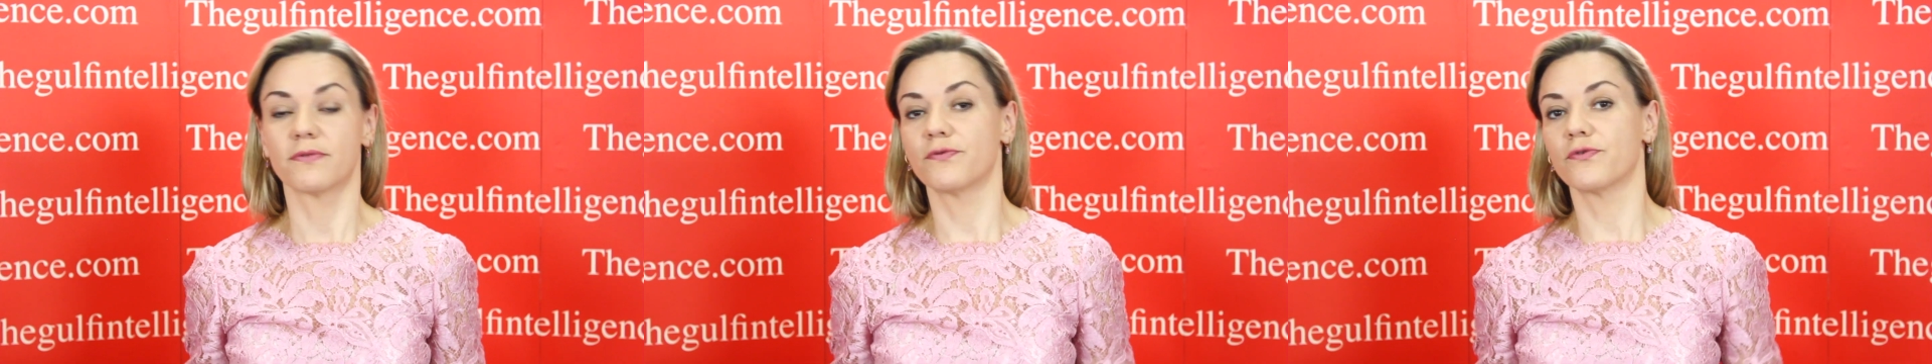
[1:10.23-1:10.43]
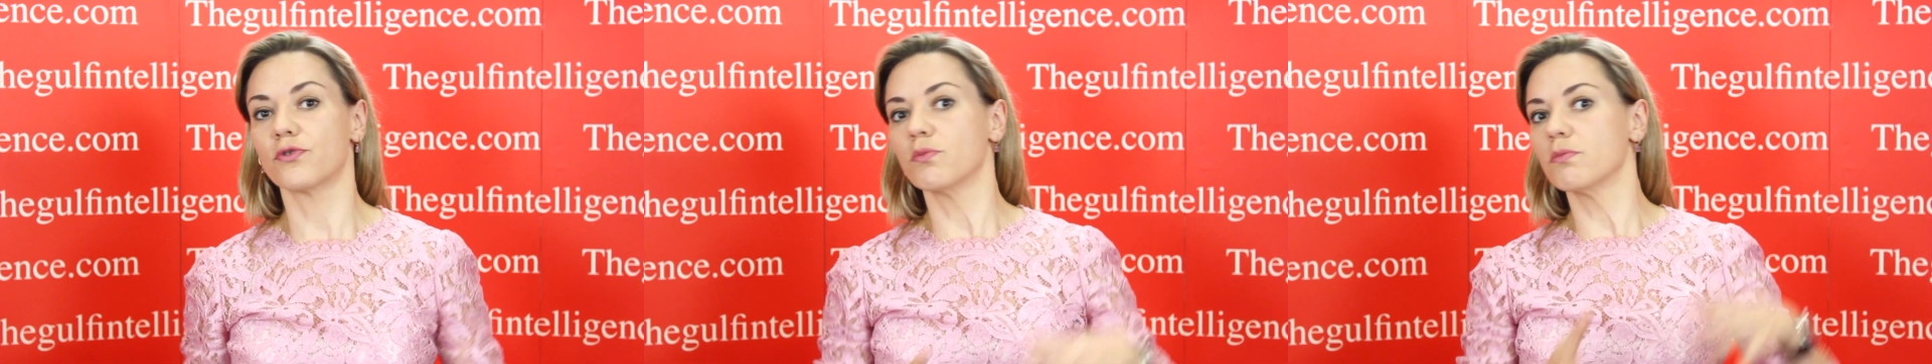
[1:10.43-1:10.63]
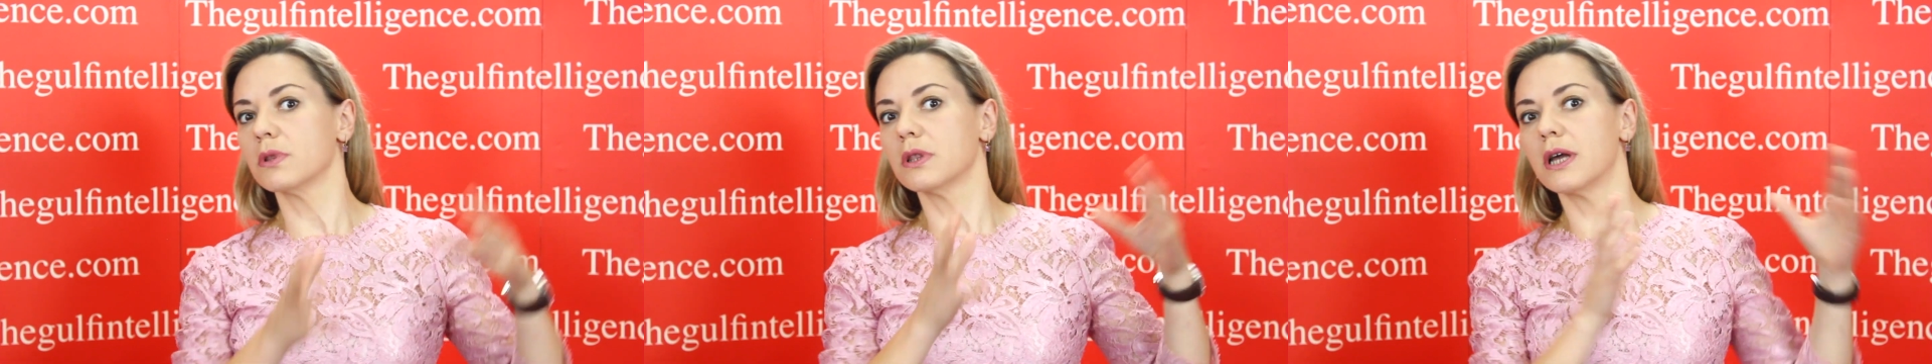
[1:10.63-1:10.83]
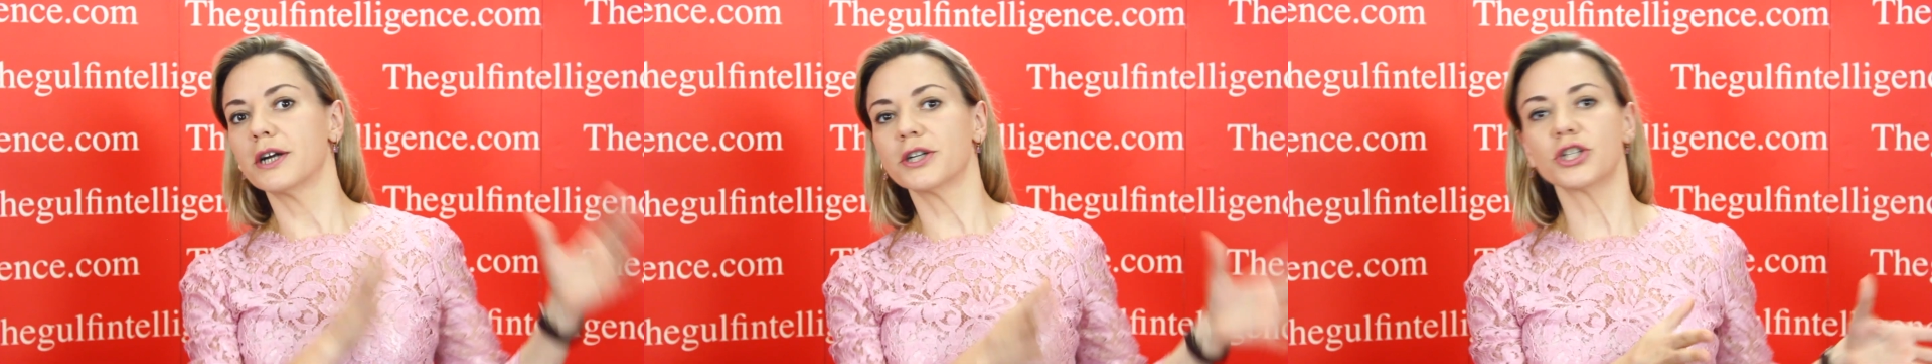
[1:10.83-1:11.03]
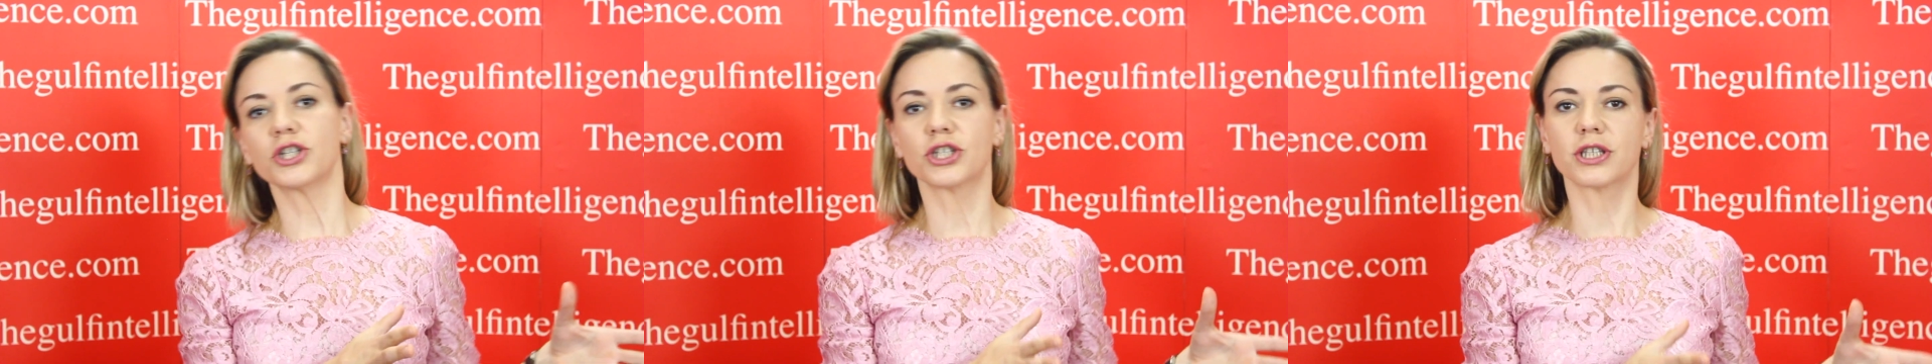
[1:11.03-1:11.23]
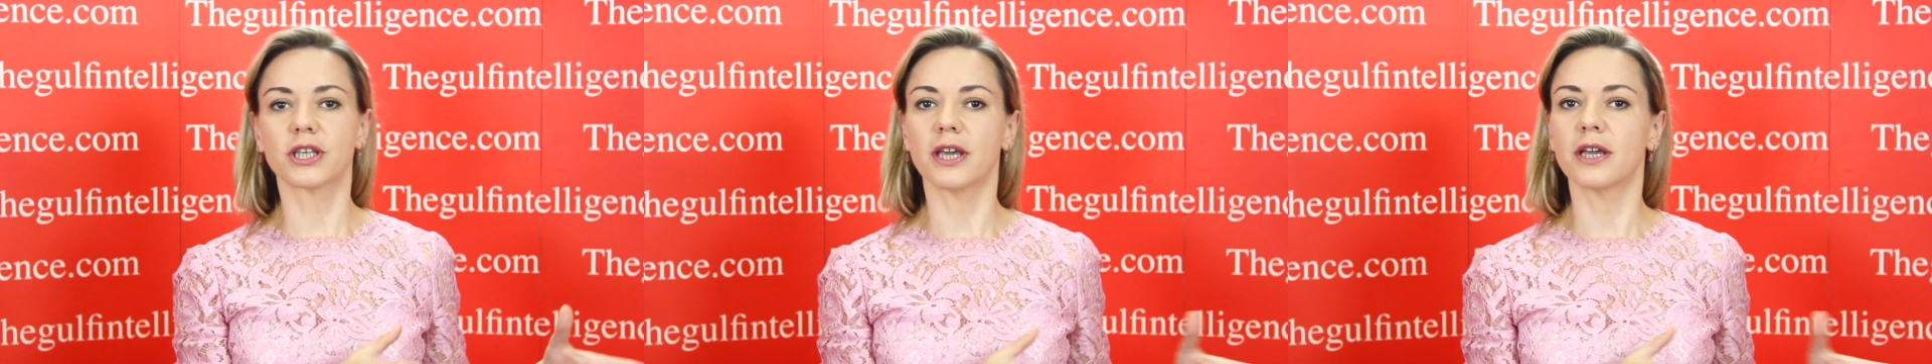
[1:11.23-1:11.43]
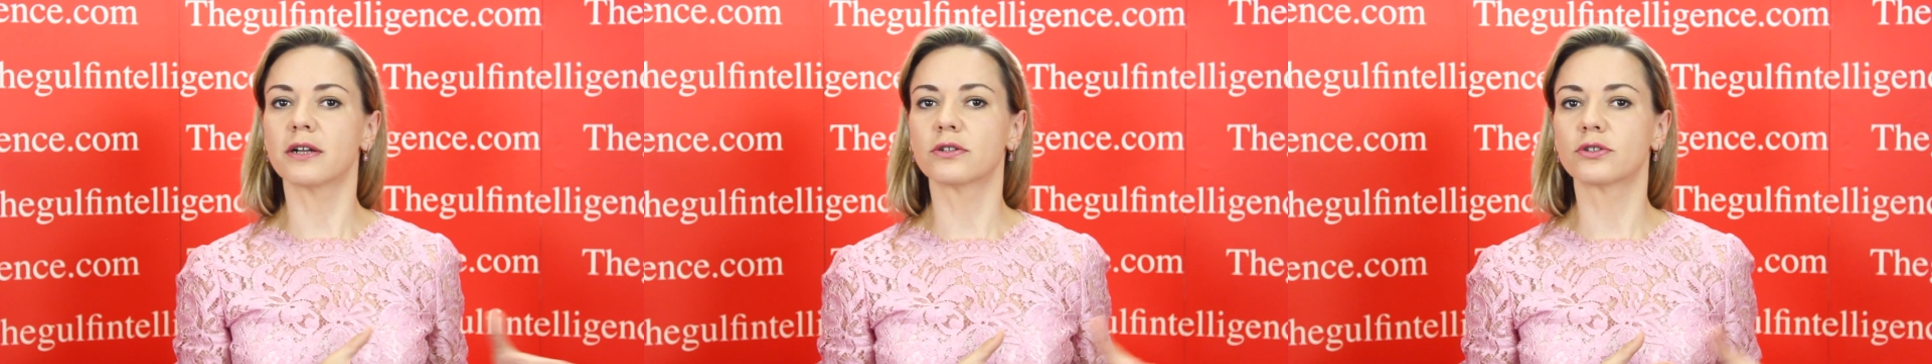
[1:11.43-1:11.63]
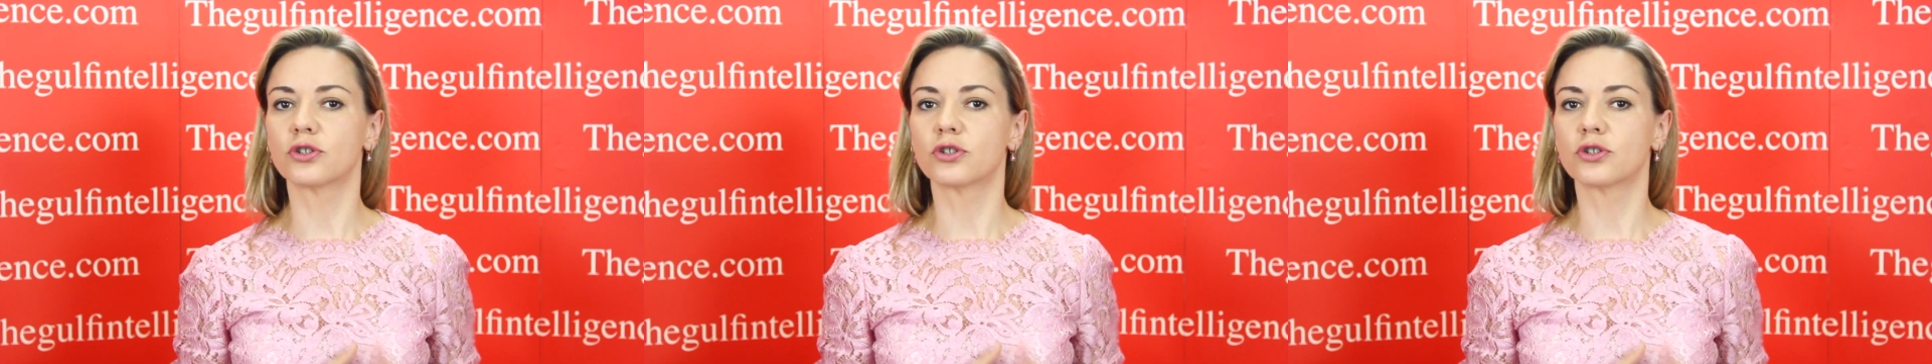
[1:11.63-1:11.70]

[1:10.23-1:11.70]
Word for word: from large-scale